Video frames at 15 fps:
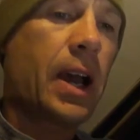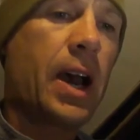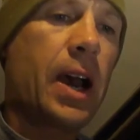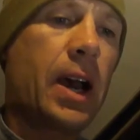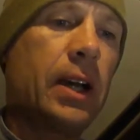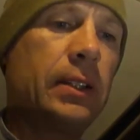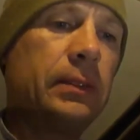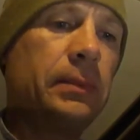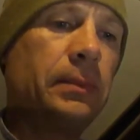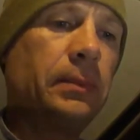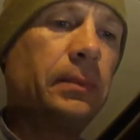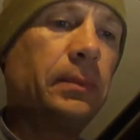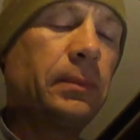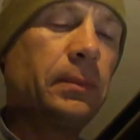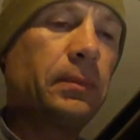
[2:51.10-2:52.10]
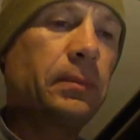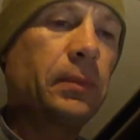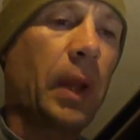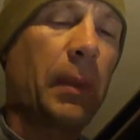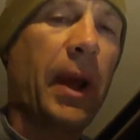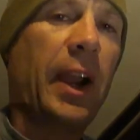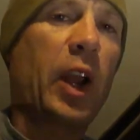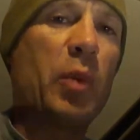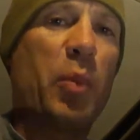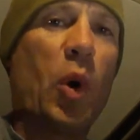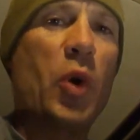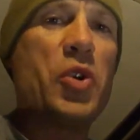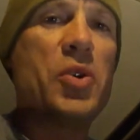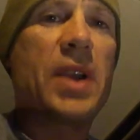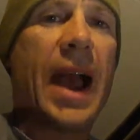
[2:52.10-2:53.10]
uh, I'm not going to
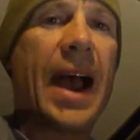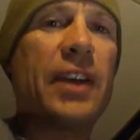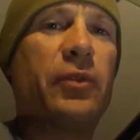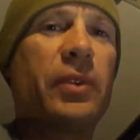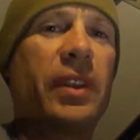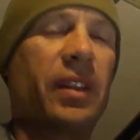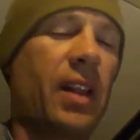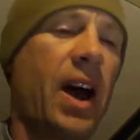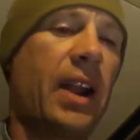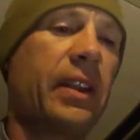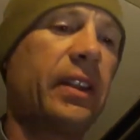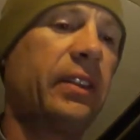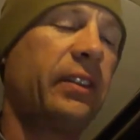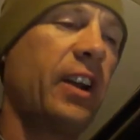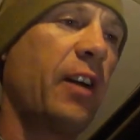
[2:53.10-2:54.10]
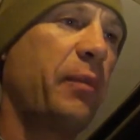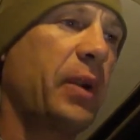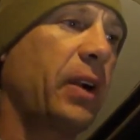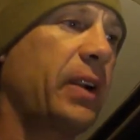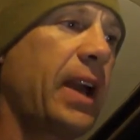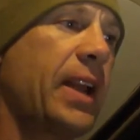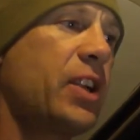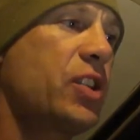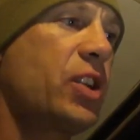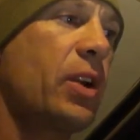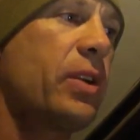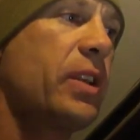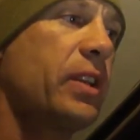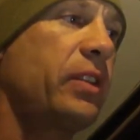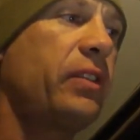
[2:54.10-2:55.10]
bore you guys with a lot of this stuff, but I'll kind of show
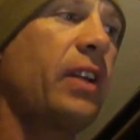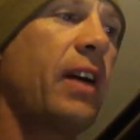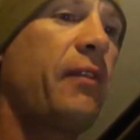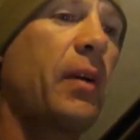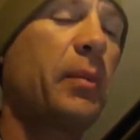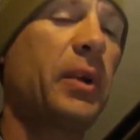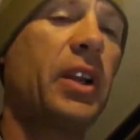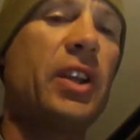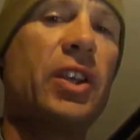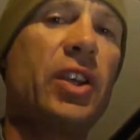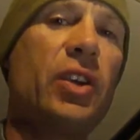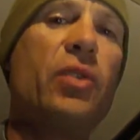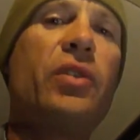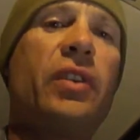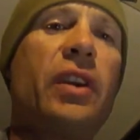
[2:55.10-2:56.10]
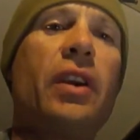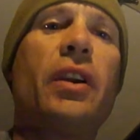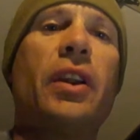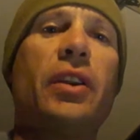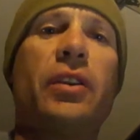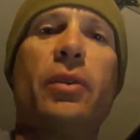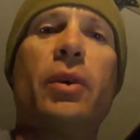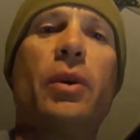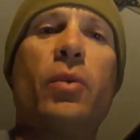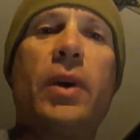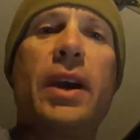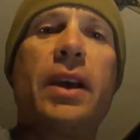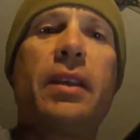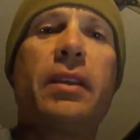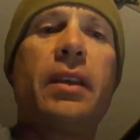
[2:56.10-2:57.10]
you the stuff I'm going to use here to do it
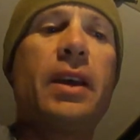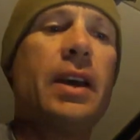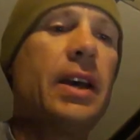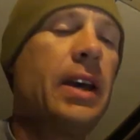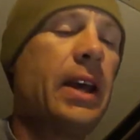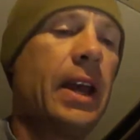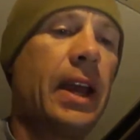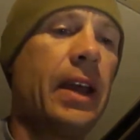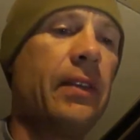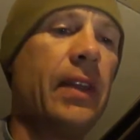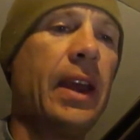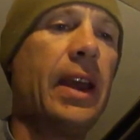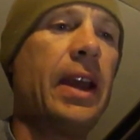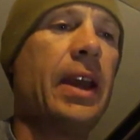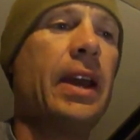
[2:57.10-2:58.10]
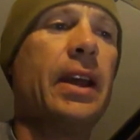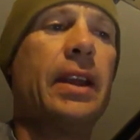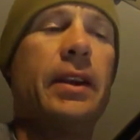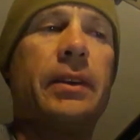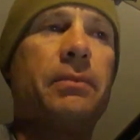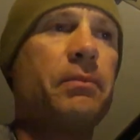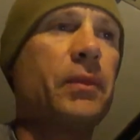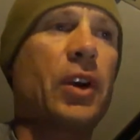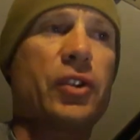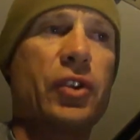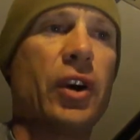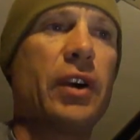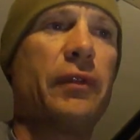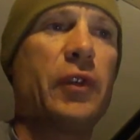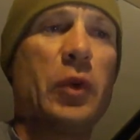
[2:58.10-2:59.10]
with. And then I'll
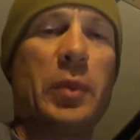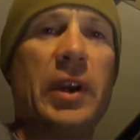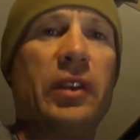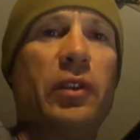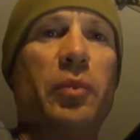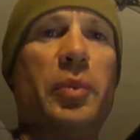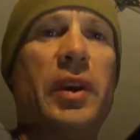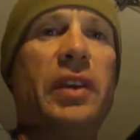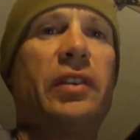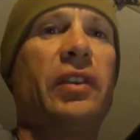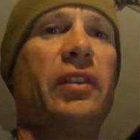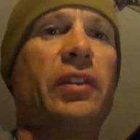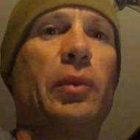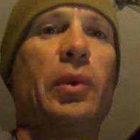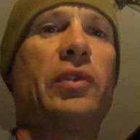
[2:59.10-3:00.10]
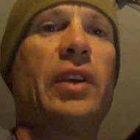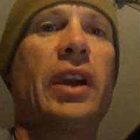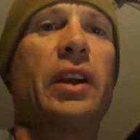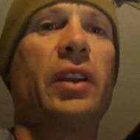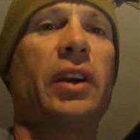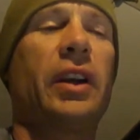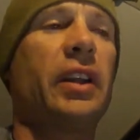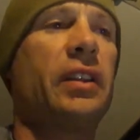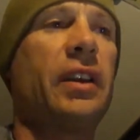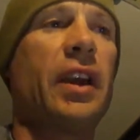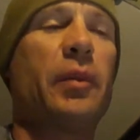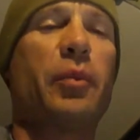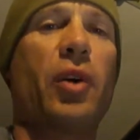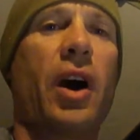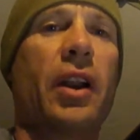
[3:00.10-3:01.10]
show you a few bits and pieces and we'll take a look at
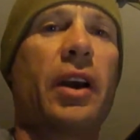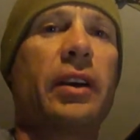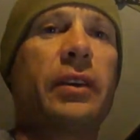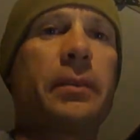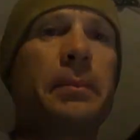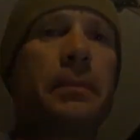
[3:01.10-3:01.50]
the end product.